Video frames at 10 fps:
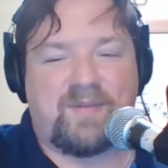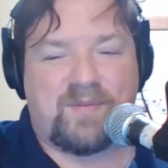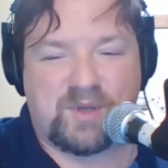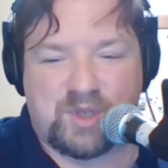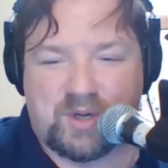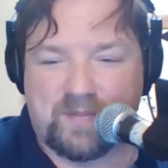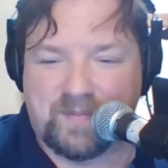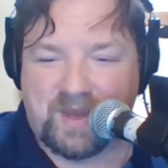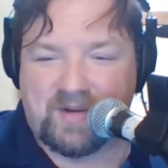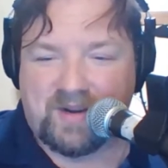for sure.
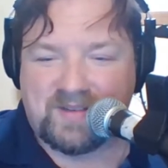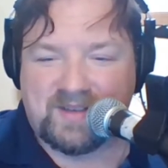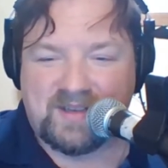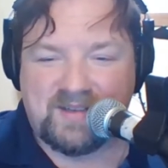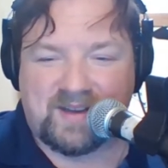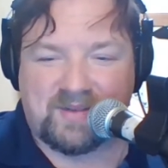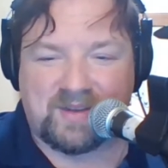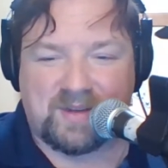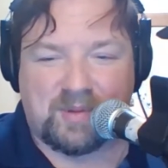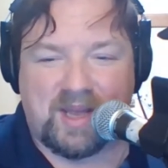All right. See, sounds
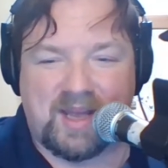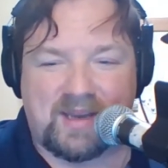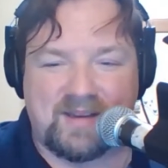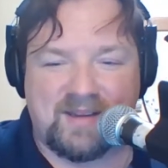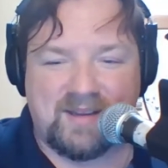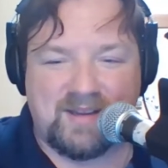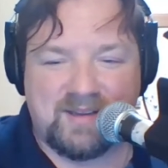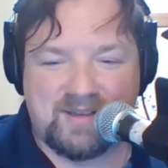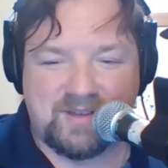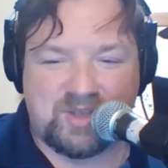like a plan.
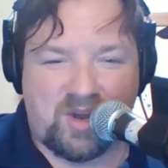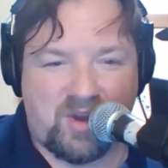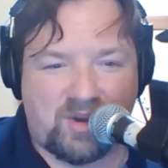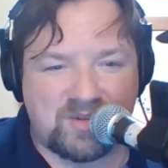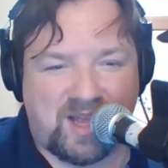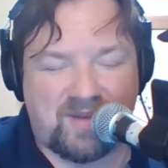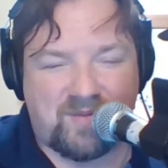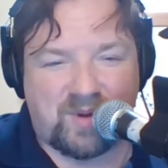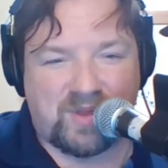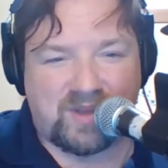John Connors
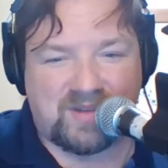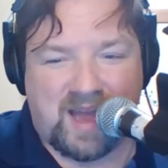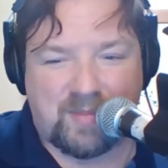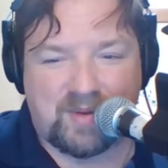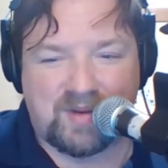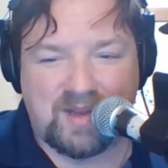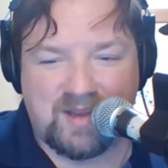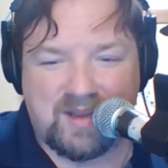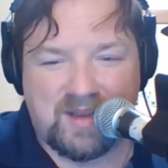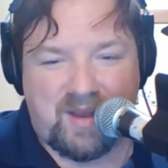Live, where things happen
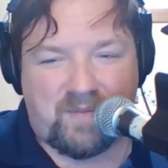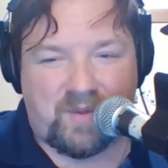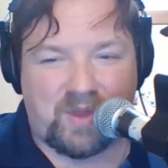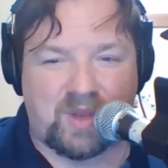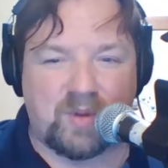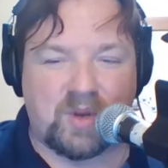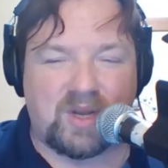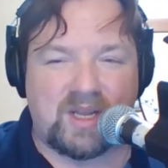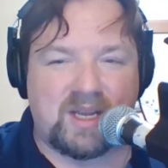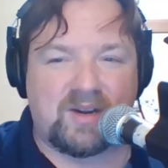for the
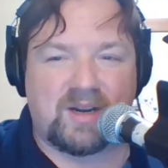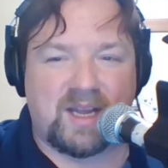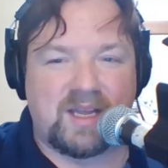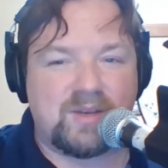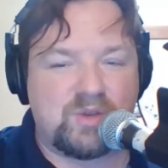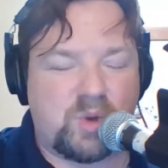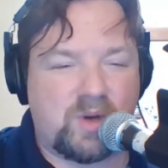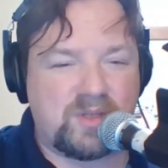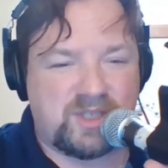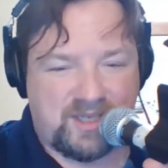community here in
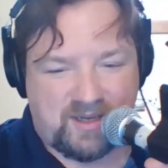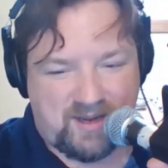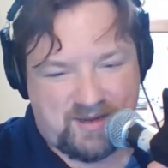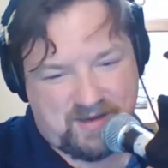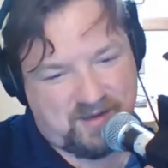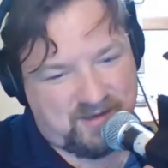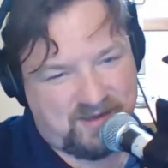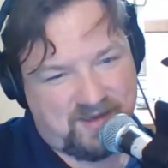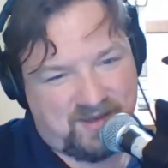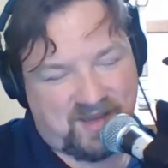Georgina.
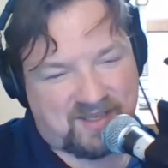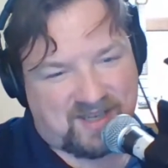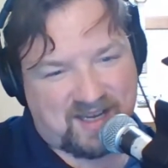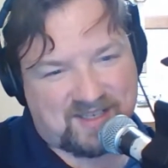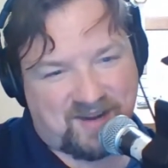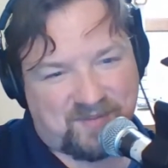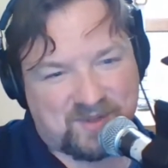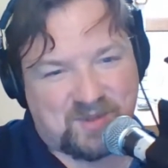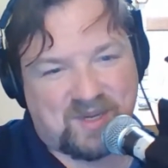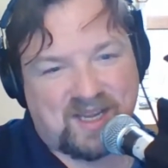Thanks, guys, again
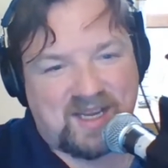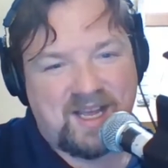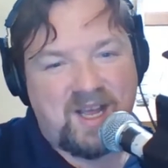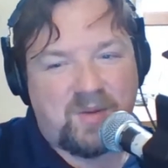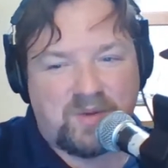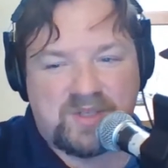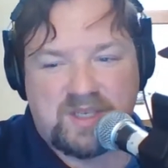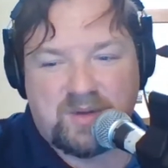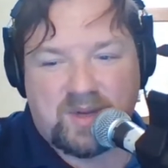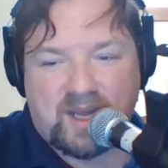for tuning in. We'll
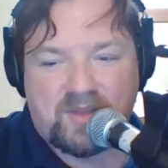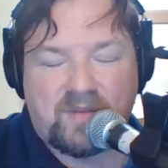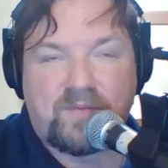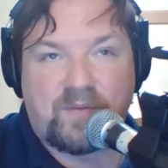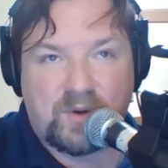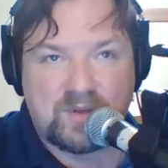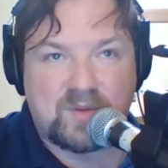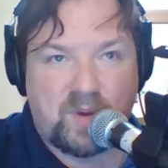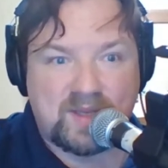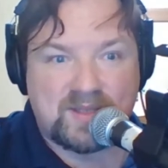see you again the
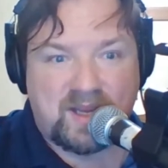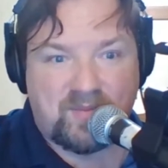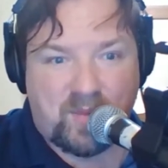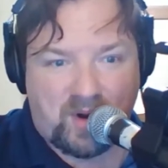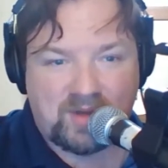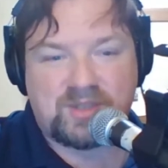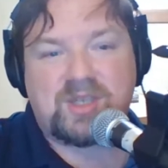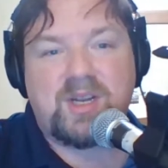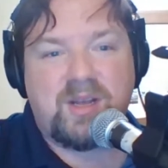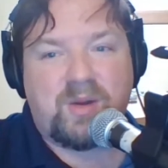first Wednesday of
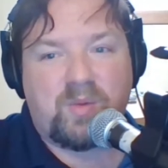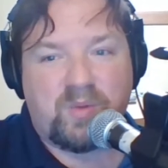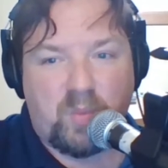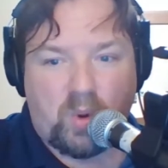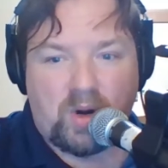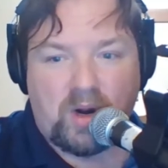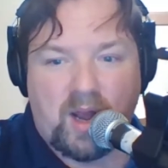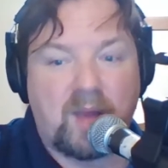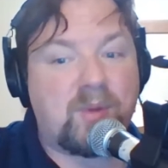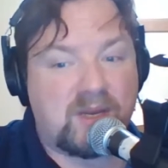March with more
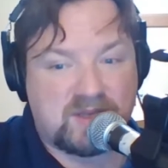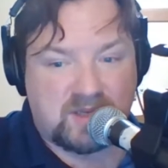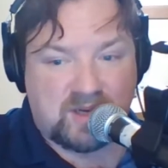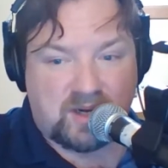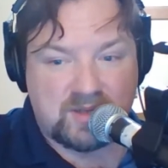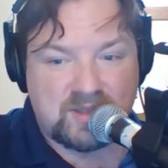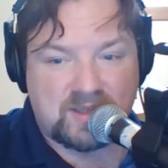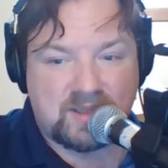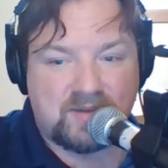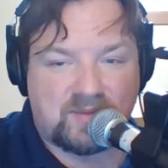Ibanez guitars,
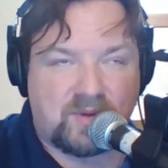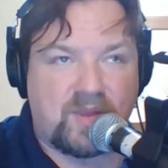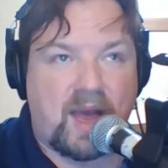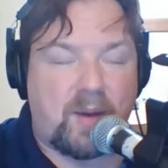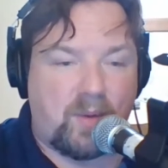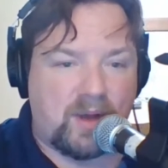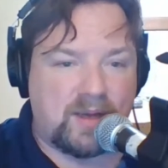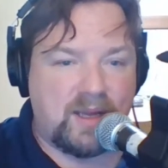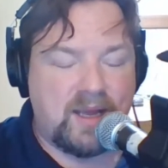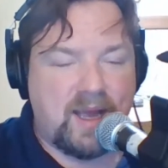at least for that
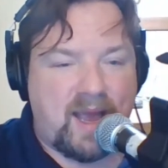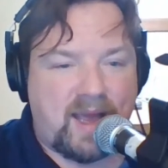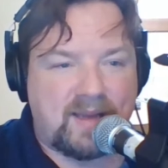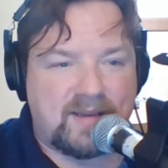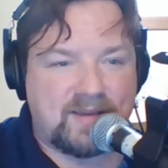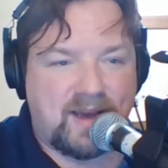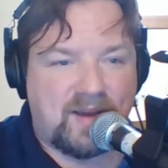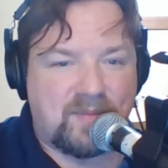one. And